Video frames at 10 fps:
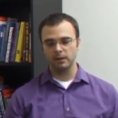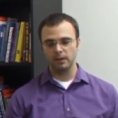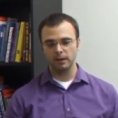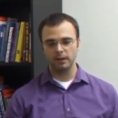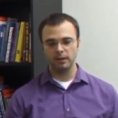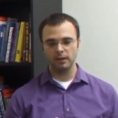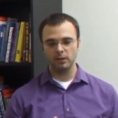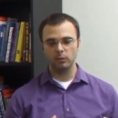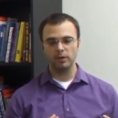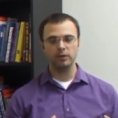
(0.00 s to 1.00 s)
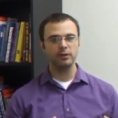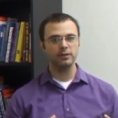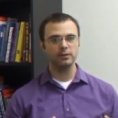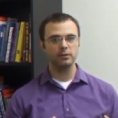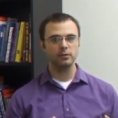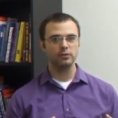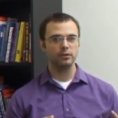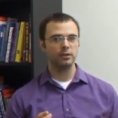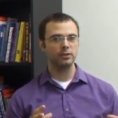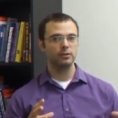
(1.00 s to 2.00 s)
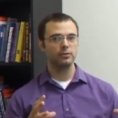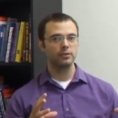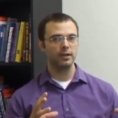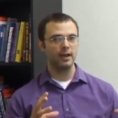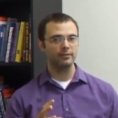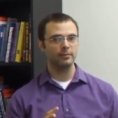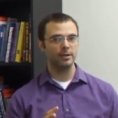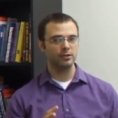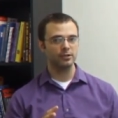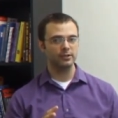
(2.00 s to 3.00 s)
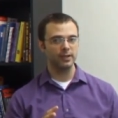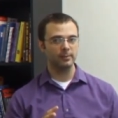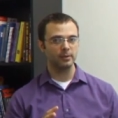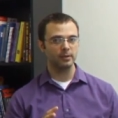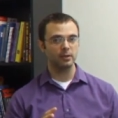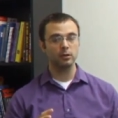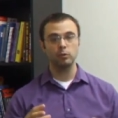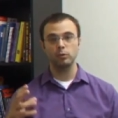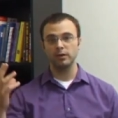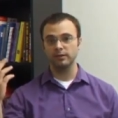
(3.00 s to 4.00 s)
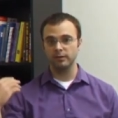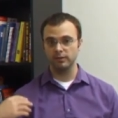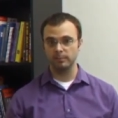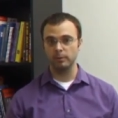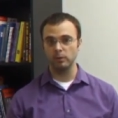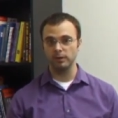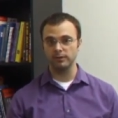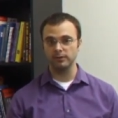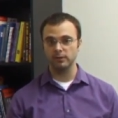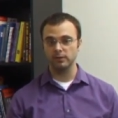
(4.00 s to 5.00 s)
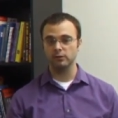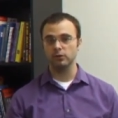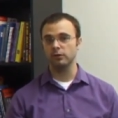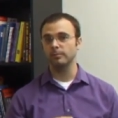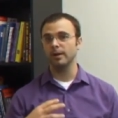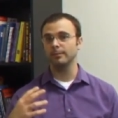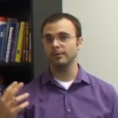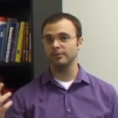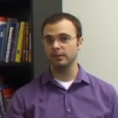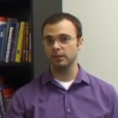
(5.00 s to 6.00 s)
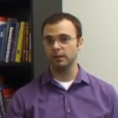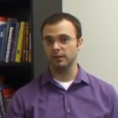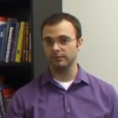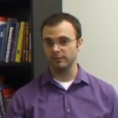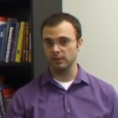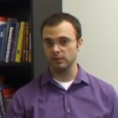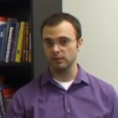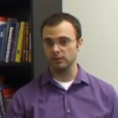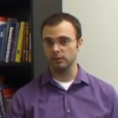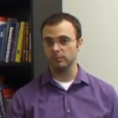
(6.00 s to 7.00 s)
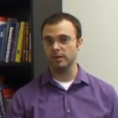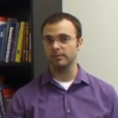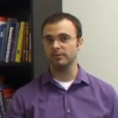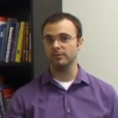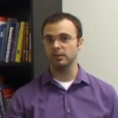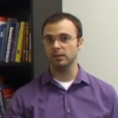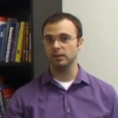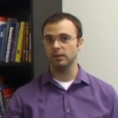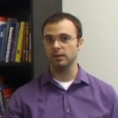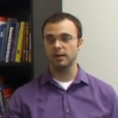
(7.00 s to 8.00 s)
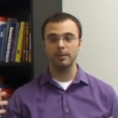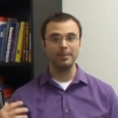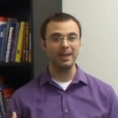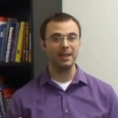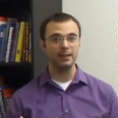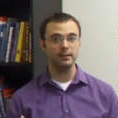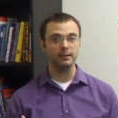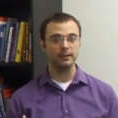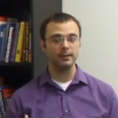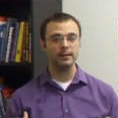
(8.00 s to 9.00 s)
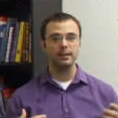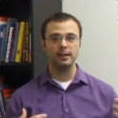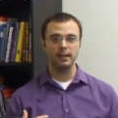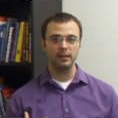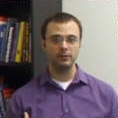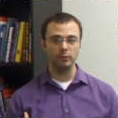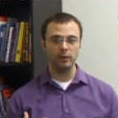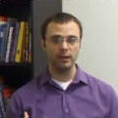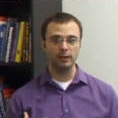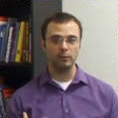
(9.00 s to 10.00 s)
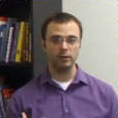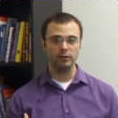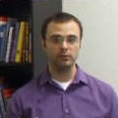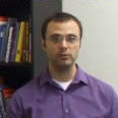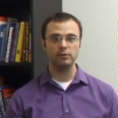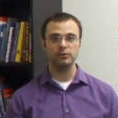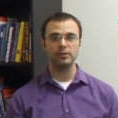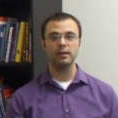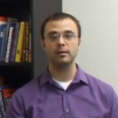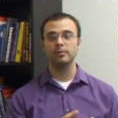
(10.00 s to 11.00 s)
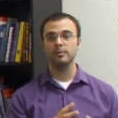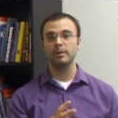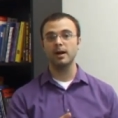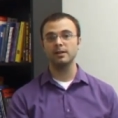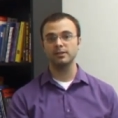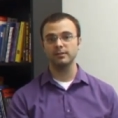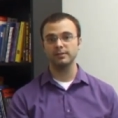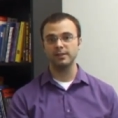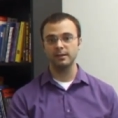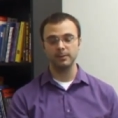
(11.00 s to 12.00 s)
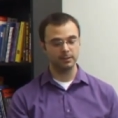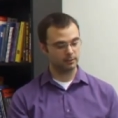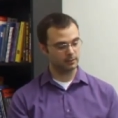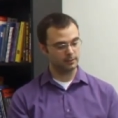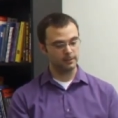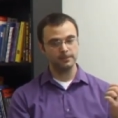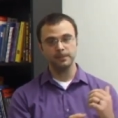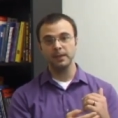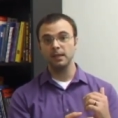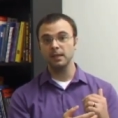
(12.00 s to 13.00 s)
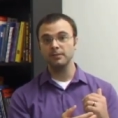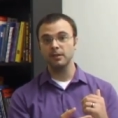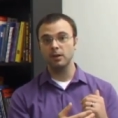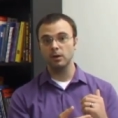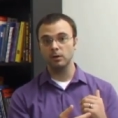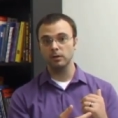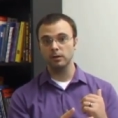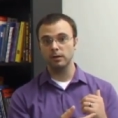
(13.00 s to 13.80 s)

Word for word: uh, what you need to do is you need to use an affirmation statement with the points. So you might be feeling a fear, you might be feeling a pain, Either way, what you do is you set it up with a positive statement. Even though